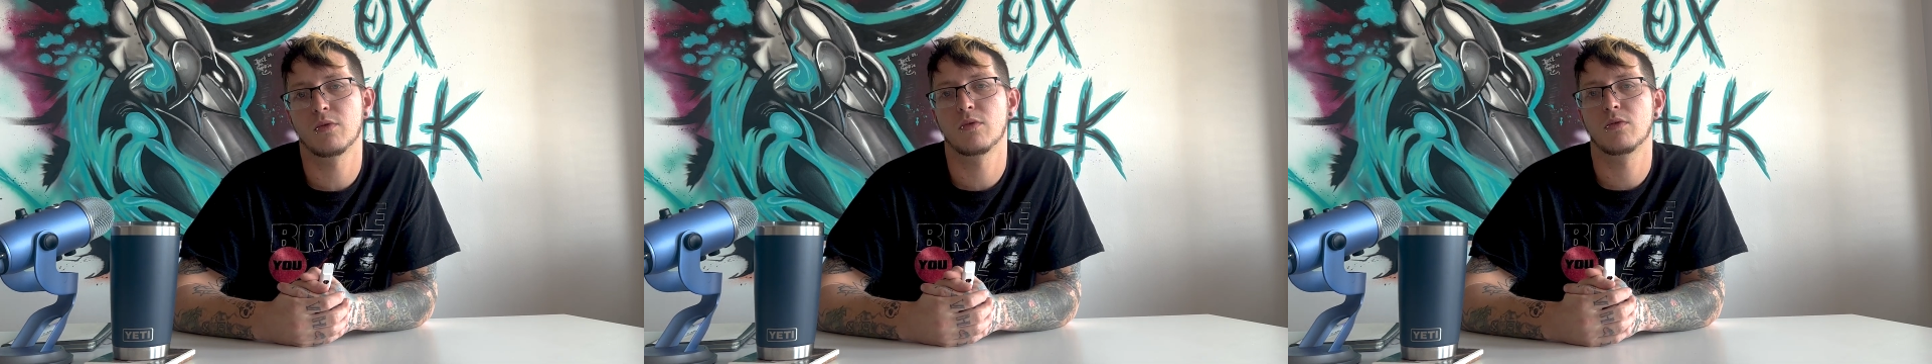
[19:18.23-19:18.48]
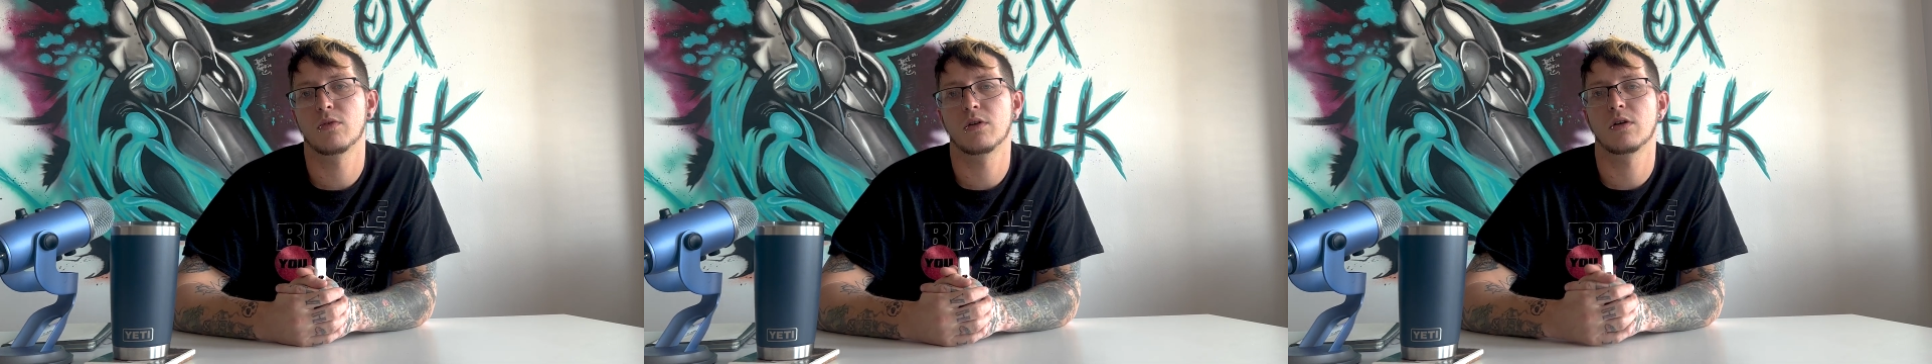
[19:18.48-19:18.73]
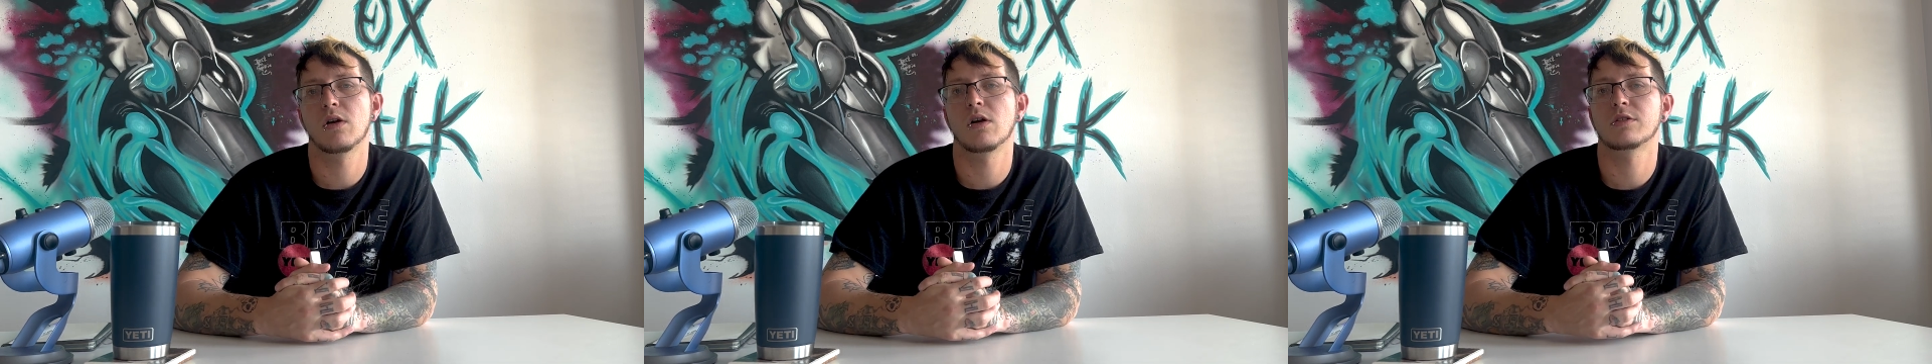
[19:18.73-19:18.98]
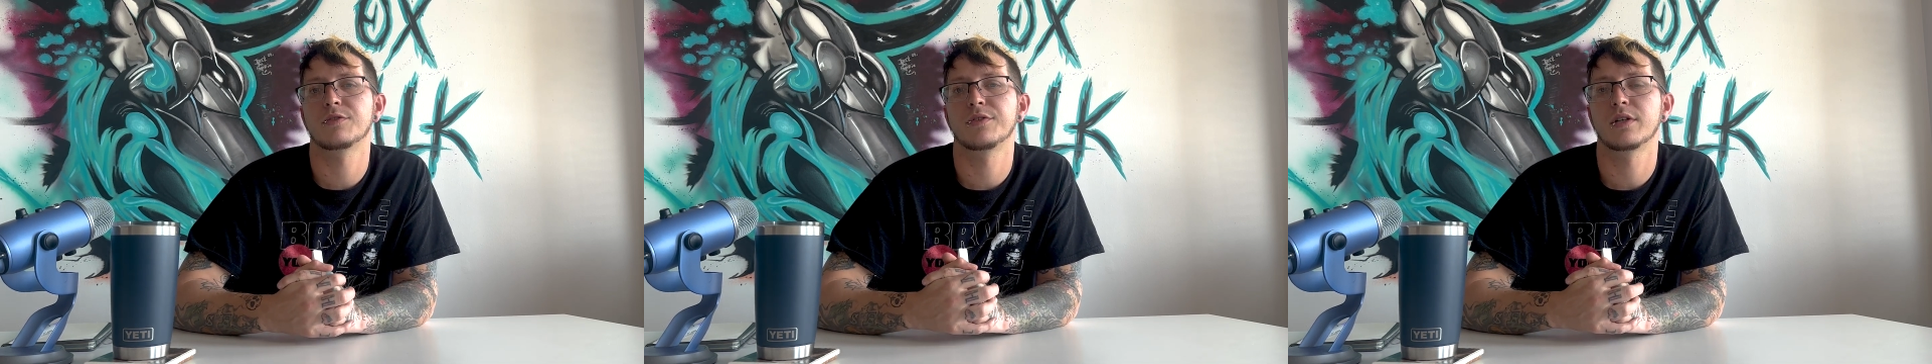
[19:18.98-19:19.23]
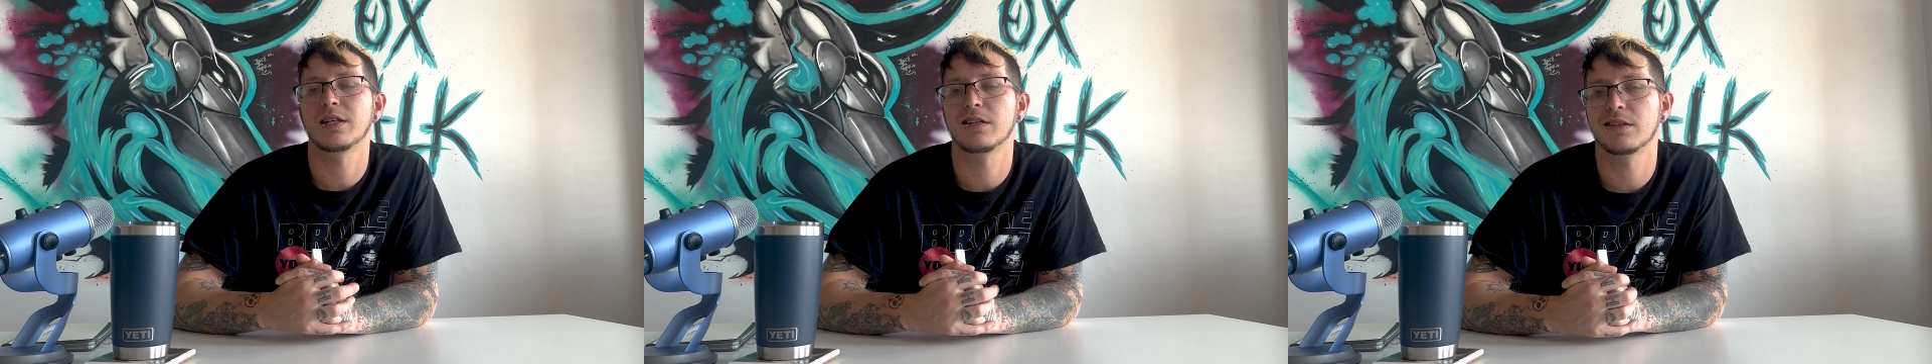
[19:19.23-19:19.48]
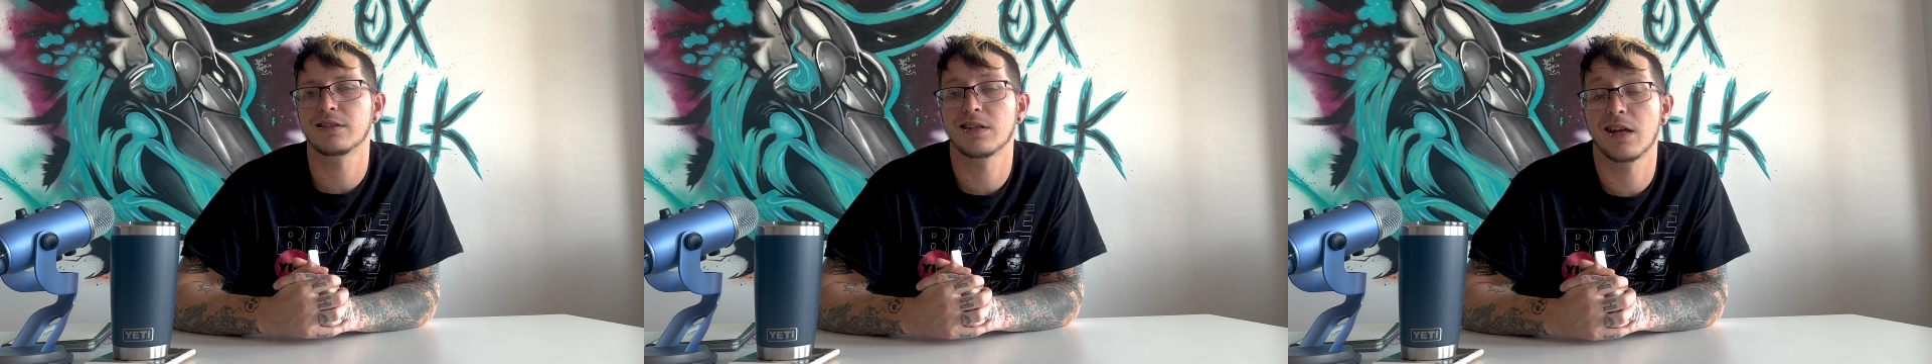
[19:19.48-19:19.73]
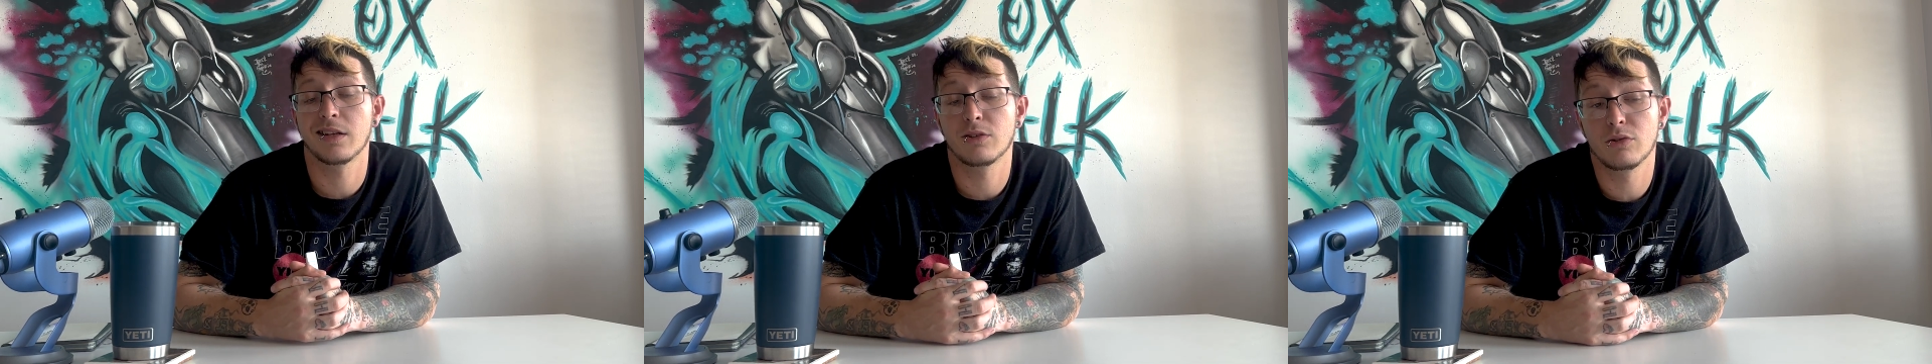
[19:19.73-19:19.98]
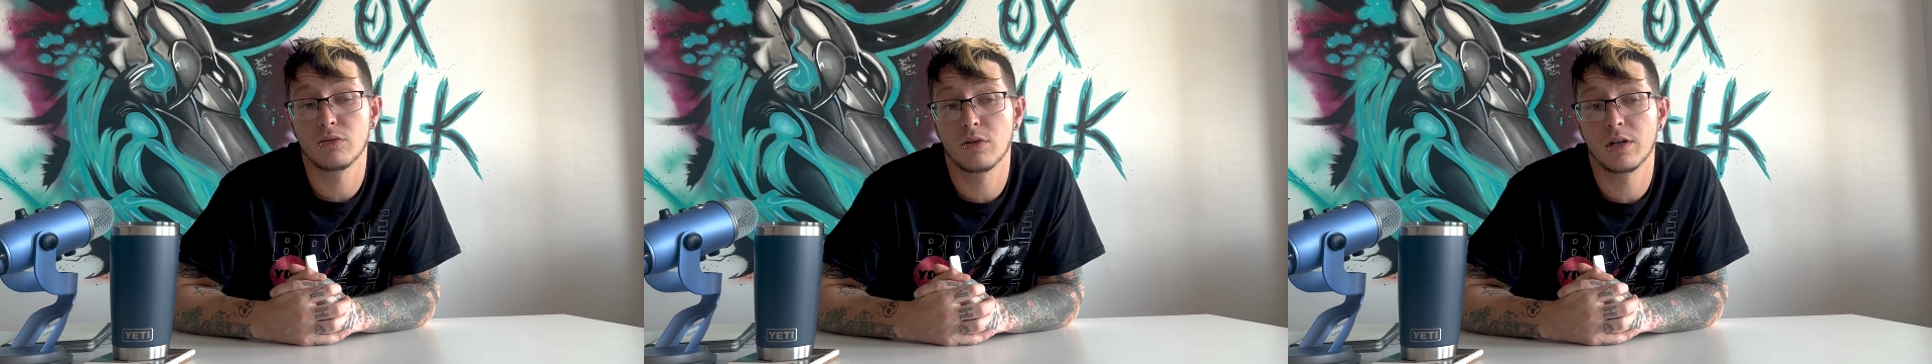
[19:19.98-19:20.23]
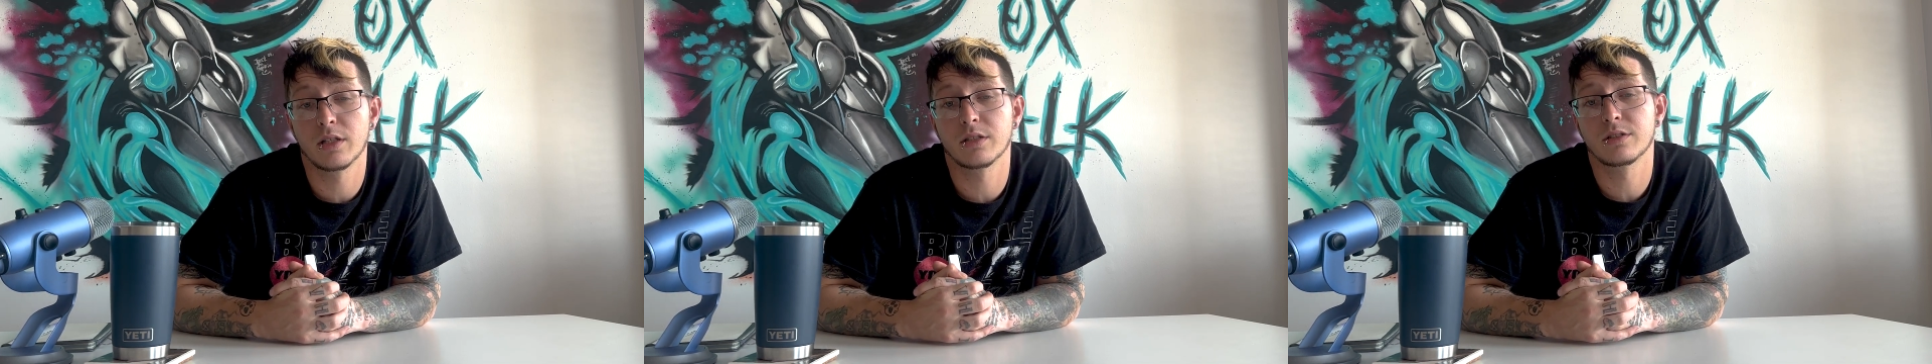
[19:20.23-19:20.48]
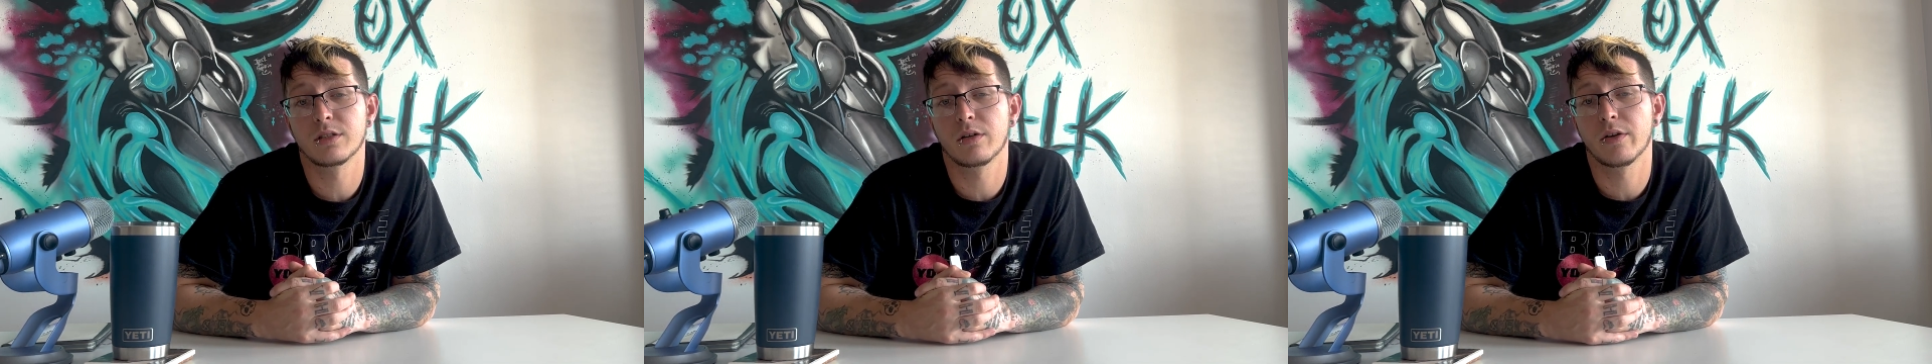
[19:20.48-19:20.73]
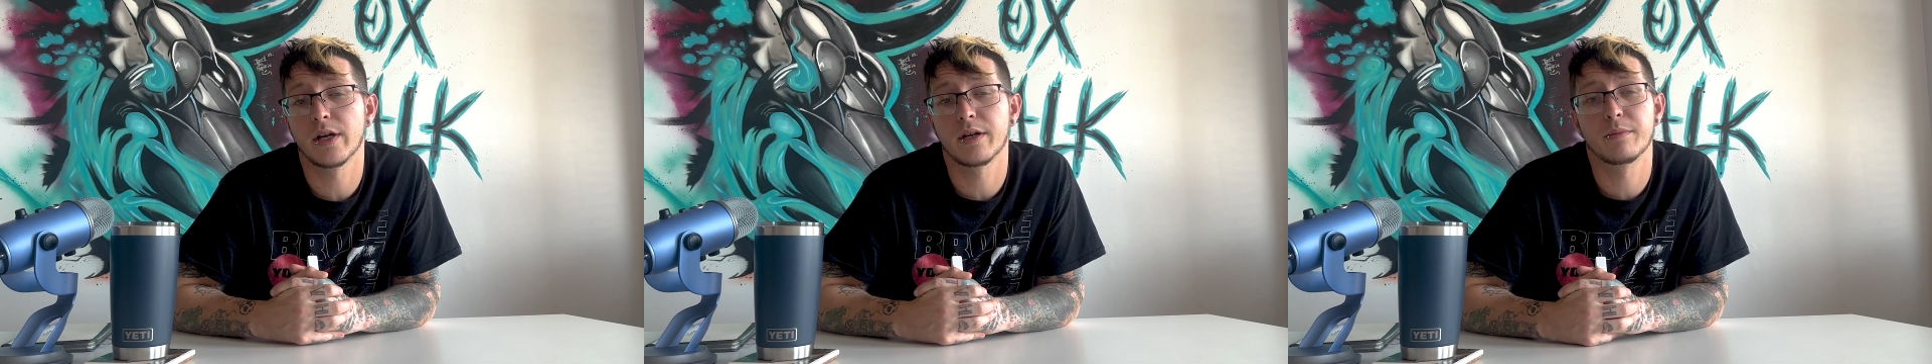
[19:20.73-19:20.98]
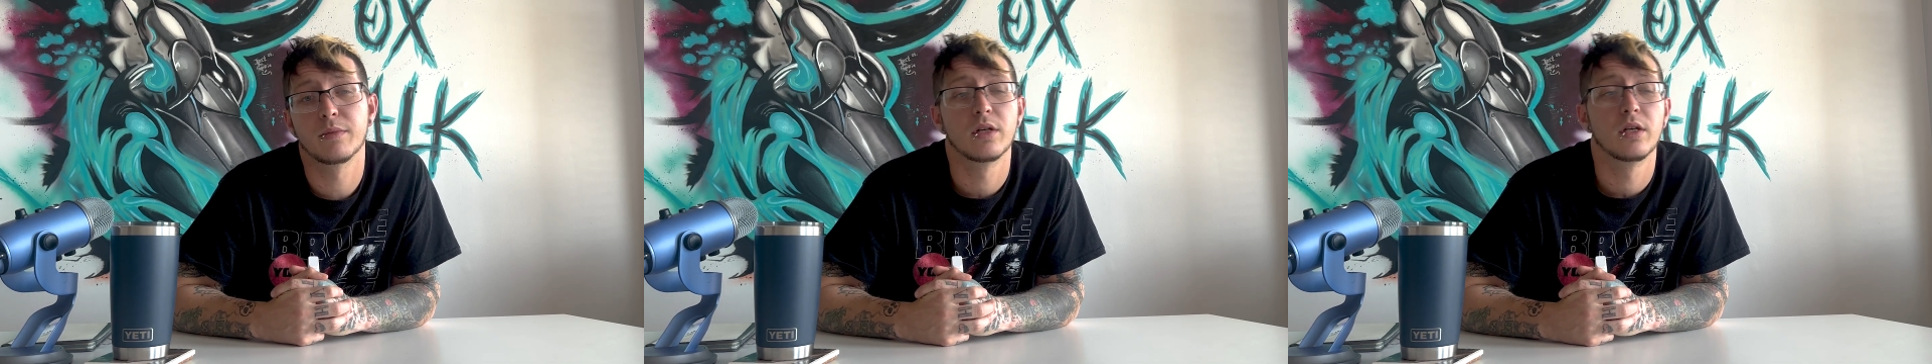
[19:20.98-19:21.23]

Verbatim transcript: or Oxford Ink Tattoo on Instagram.